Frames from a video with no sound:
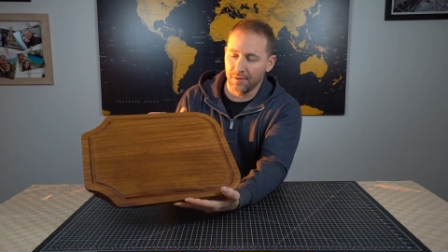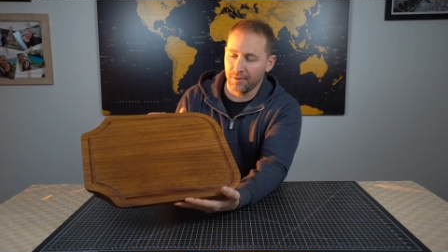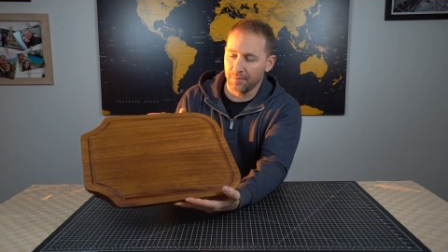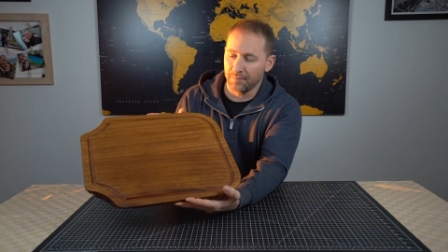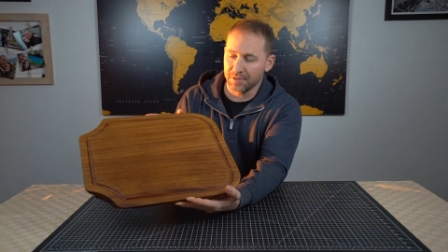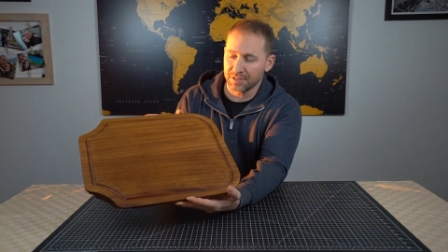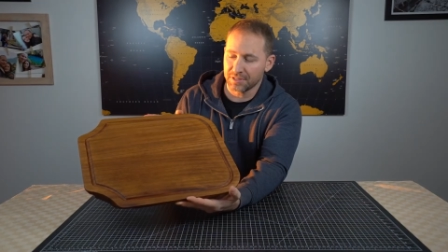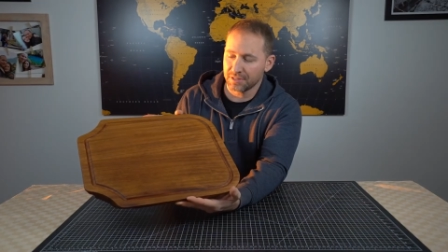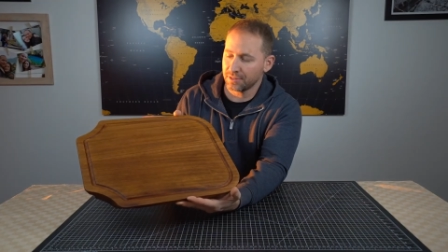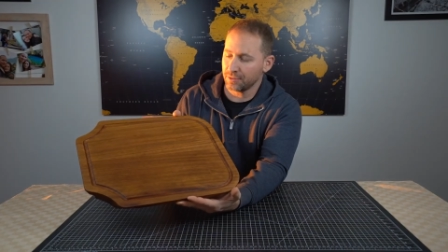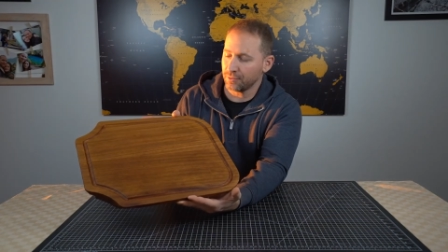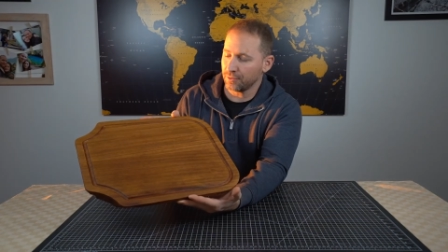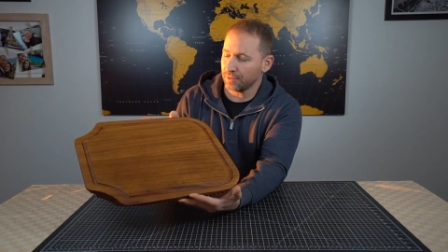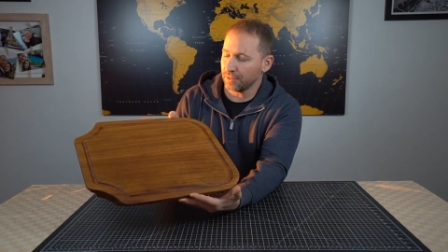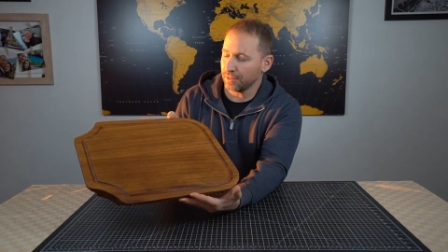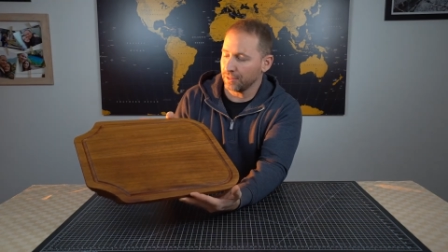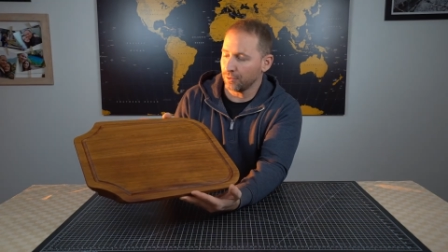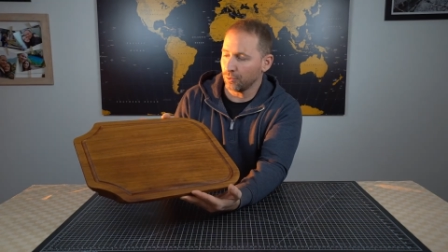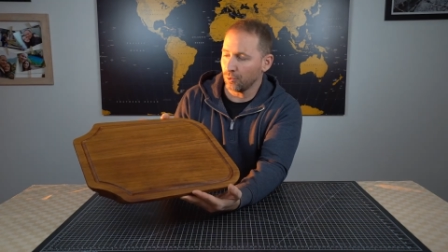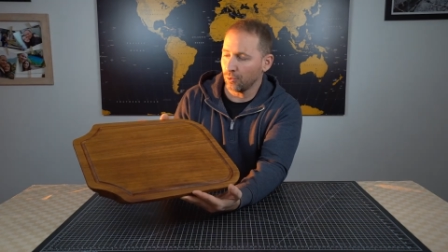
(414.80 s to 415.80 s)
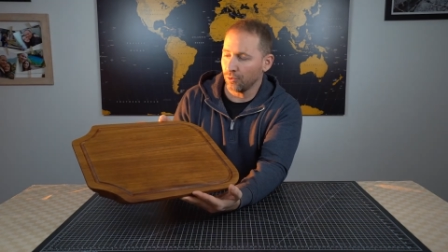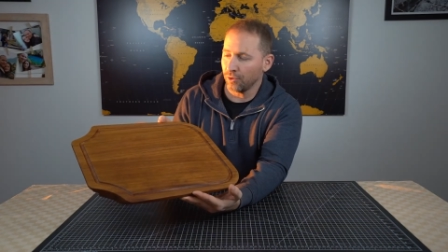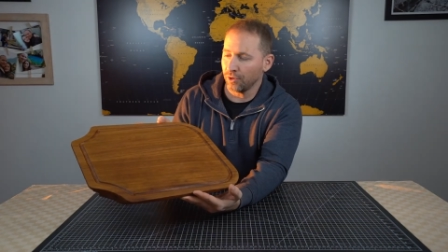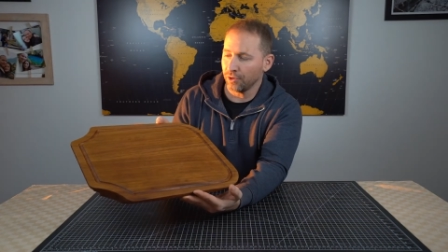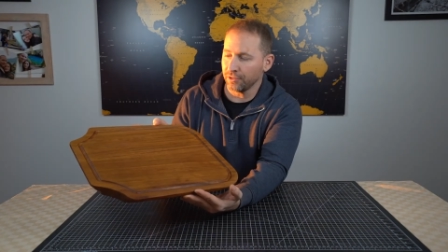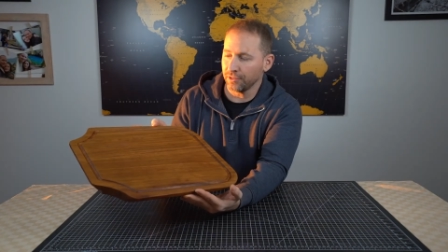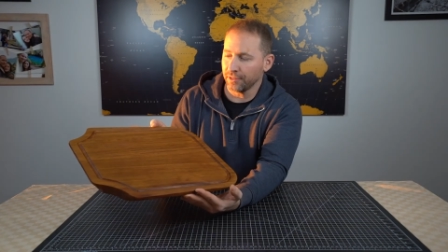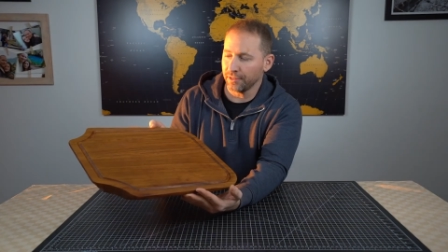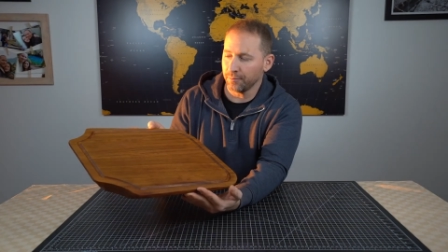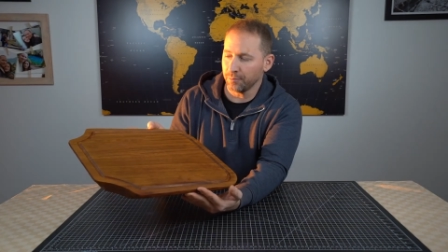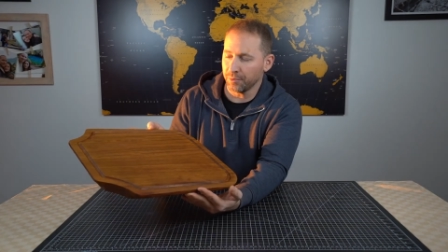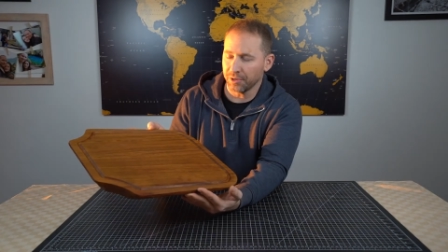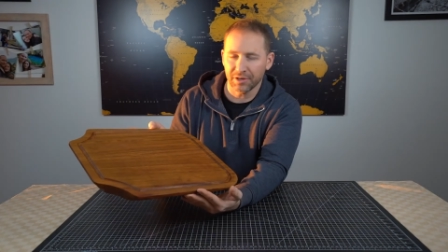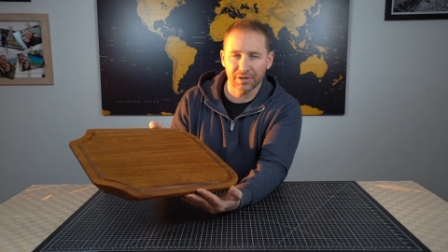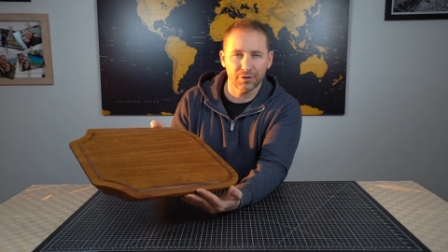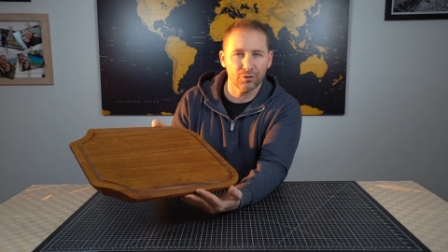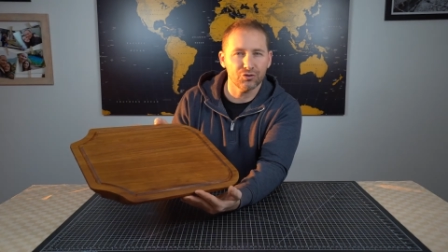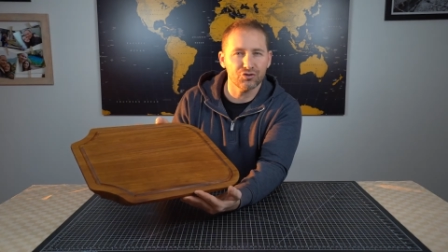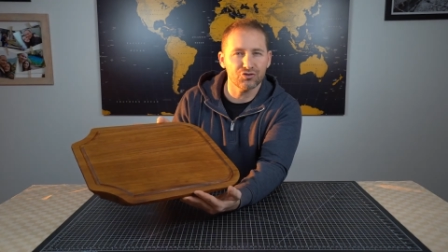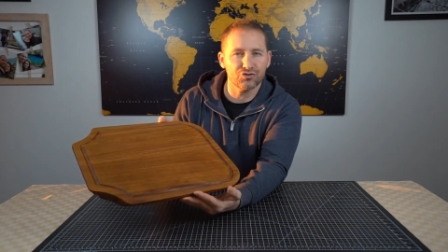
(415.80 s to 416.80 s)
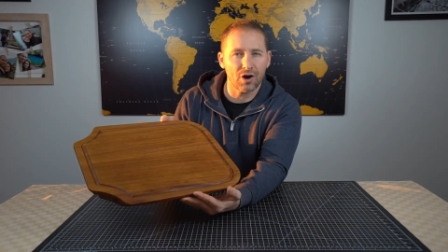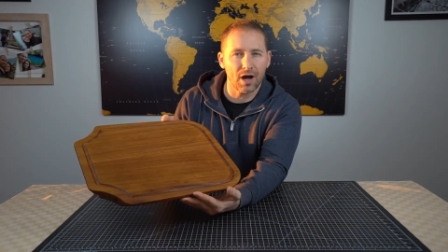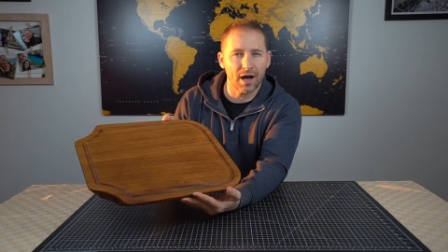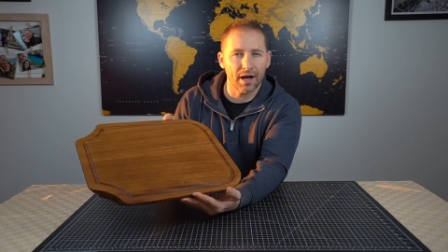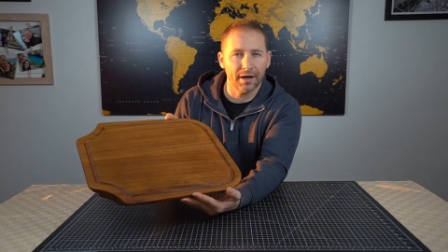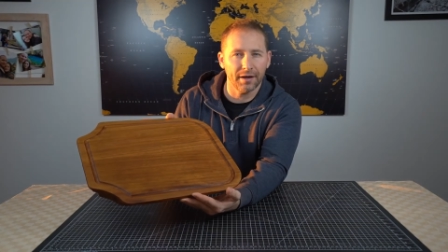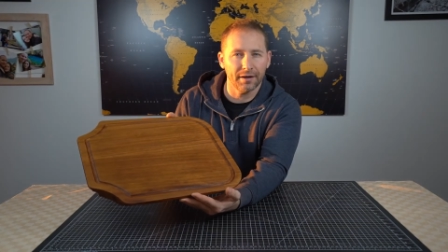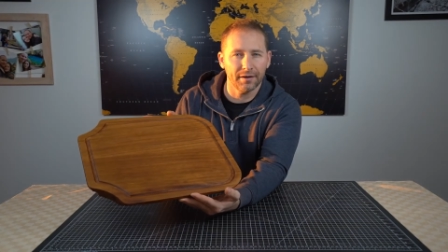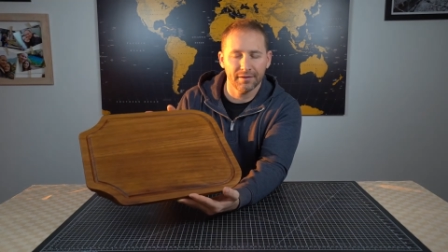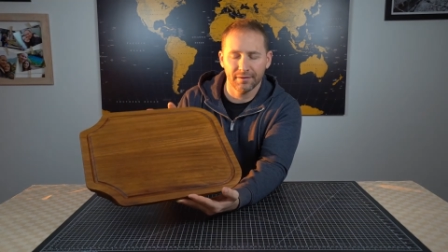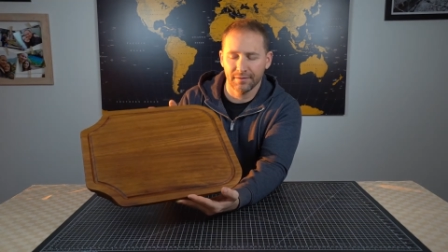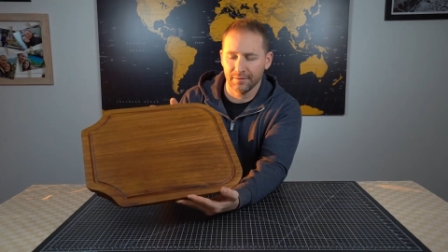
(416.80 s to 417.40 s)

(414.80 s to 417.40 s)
It's still a little oily, but it'll dry.